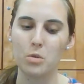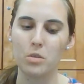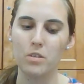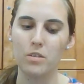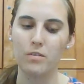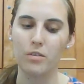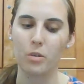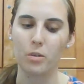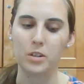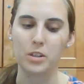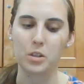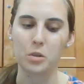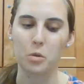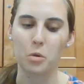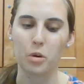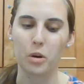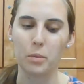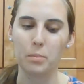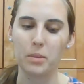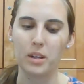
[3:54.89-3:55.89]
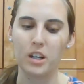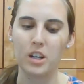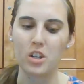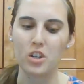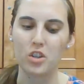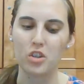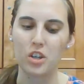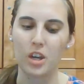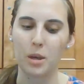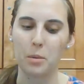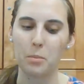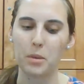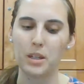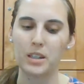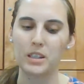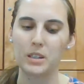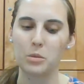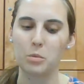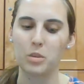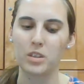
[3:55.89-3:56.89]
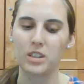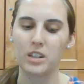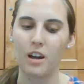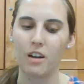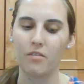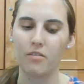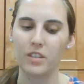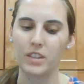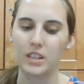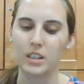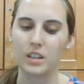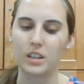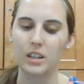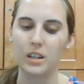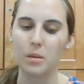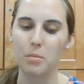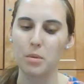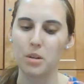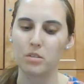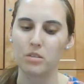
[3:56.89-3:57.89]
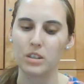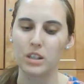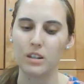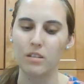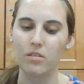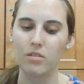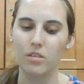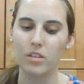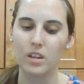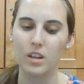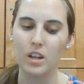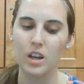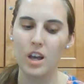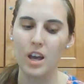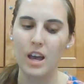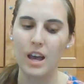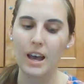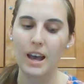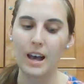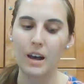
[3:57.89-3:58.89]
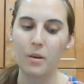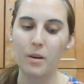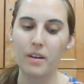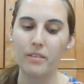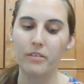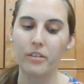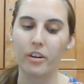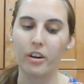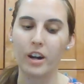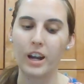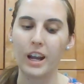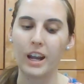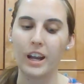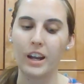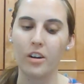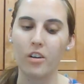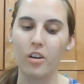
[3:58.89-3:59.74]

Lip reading: a divorce court because Seamus was not physically abusive. However, Anne